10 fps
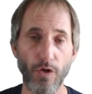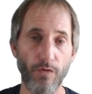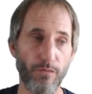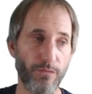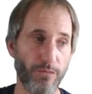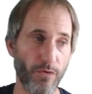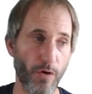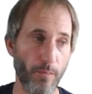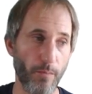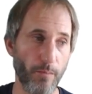
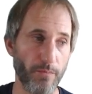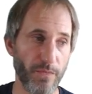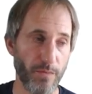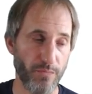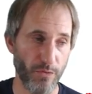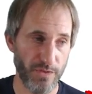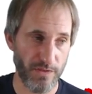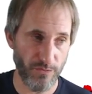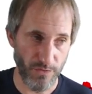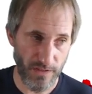from the
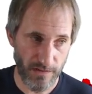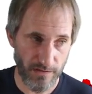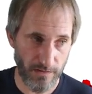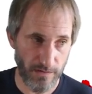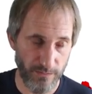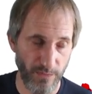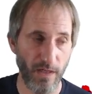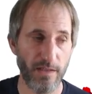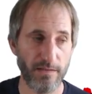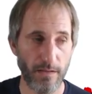process to disk is
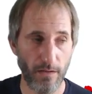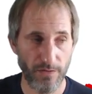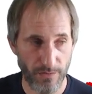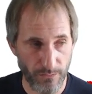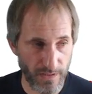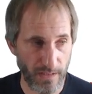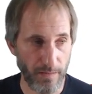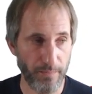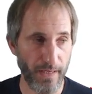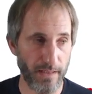fast. Also reading
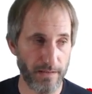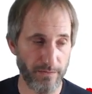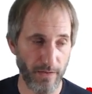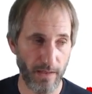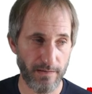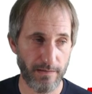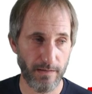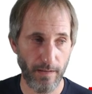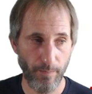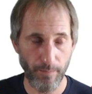it back is
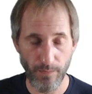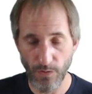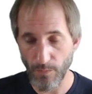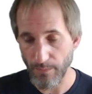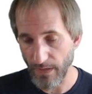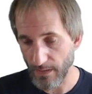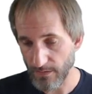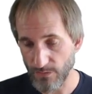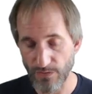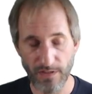fast um, compared
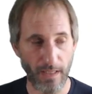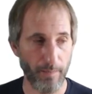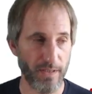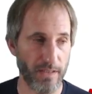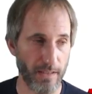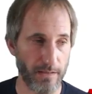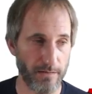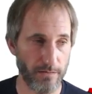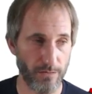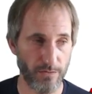to the time it
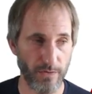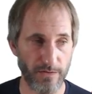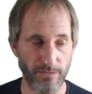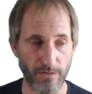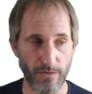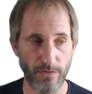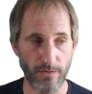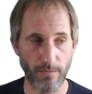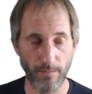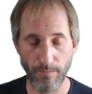takes to transfer
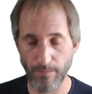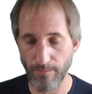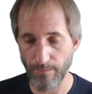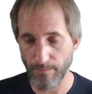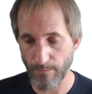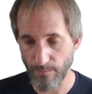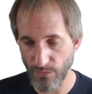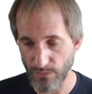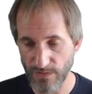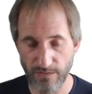the
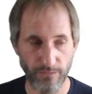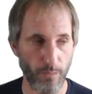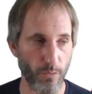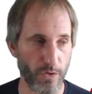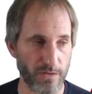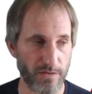process from one